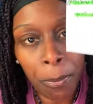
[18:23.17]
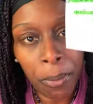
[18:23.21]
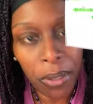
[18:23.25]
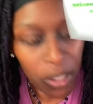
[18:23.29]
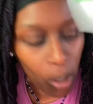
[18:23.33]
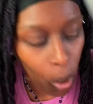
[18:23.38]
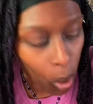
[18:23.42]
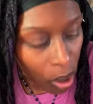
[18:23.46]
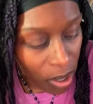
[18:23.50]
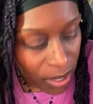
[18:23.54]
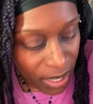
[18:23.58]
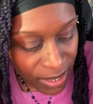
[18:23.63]
Put
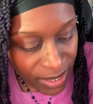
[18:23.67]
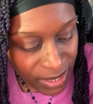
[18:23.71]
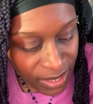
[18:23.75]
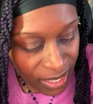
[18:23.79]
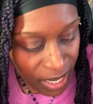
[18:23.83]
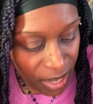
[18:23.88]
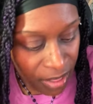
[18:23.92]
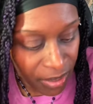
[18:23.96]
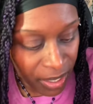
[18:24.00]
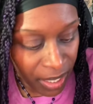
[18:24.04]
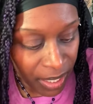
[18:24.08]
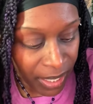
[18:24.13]
all that
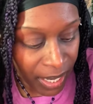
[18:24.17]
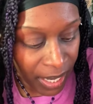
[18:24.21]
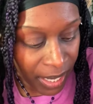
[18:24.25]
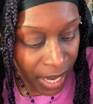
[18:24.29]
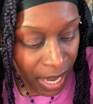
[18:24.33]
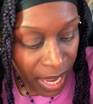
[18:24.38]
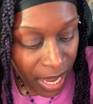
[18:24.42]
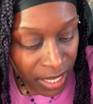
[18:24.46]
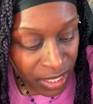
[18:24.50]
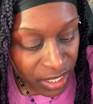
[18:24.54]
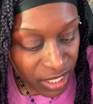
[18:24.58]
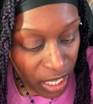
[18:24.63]
together today
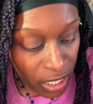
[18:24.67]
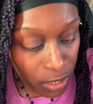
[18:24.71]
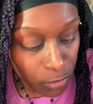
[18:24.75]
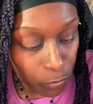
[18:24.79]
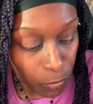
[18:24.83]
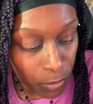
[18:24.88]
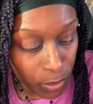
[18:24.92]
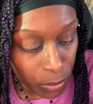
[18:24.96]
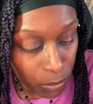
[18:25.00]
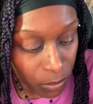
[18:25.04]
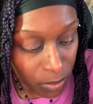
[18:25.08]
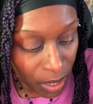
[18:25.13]
just for
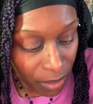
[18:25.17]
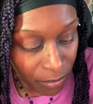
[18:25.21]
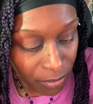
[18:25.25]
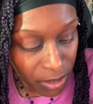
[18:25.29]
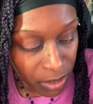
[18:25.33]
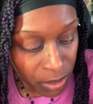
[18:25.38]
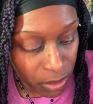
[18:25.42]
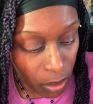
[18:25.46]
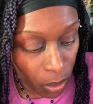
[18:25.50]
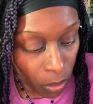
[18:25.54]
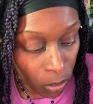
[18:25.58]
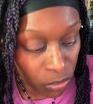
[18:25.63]
you, lovely
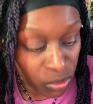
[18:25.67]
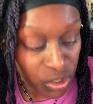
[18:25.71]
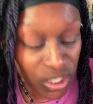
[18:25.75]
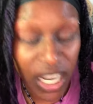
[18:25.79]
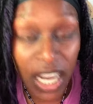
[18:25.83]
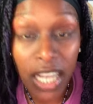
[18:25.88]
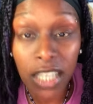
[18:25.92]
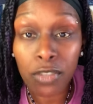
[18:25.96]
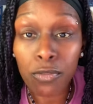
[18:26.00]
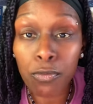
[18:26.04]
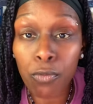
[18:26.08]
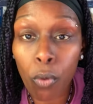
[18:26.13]
soul.
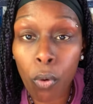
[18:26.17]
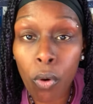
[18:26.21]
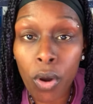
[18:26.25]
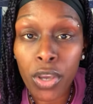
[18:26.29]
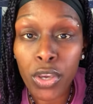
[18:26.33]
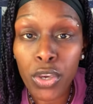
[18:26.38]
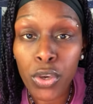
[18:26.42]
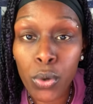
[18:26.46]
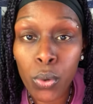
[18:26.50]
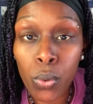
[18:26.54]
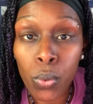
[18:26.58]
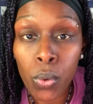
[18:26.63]
Just for
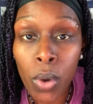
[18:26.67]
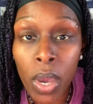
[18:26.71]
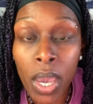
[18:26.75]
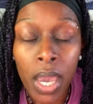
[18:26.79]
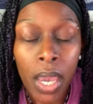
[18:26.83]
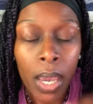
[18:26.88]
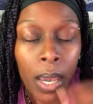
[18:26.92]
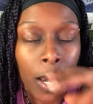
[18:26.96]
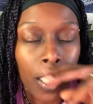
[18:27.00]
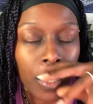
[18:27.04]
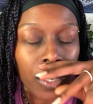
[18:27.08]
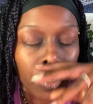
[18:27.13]
you.
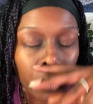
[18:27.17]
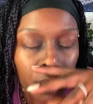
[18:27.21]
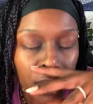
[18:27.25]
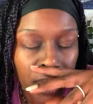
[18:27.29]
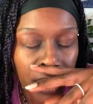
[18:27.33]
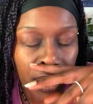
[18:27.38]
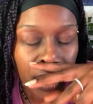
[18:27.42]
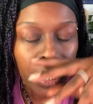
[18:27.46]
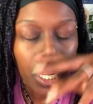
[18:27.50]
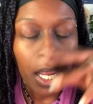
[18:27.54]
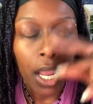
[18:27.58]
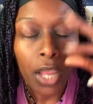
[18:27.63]
You
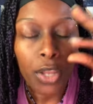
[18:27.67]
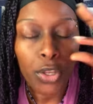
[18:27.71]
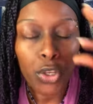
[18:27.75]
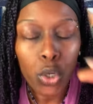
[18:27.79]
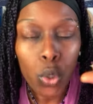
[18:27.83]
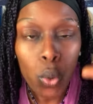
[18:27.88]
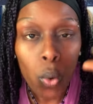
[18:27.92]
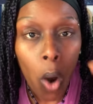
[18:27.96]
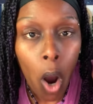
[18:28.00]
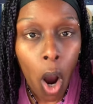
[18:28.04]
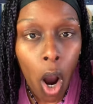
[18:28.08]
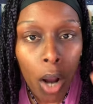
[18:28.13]
see,
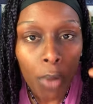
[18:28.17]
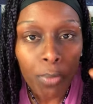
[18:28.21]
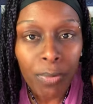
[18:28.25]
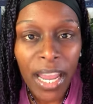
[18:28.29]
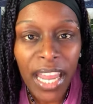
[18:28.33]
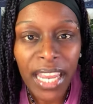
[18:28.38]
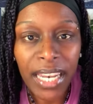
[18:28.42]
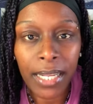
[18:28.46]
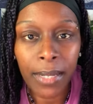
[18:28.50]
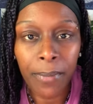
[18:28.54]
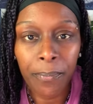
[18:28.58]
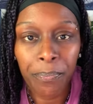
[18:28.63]
you are
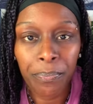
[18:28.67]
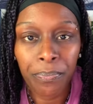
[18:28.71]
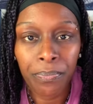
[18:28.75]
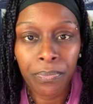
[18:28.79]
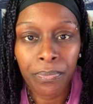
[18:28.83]
ready.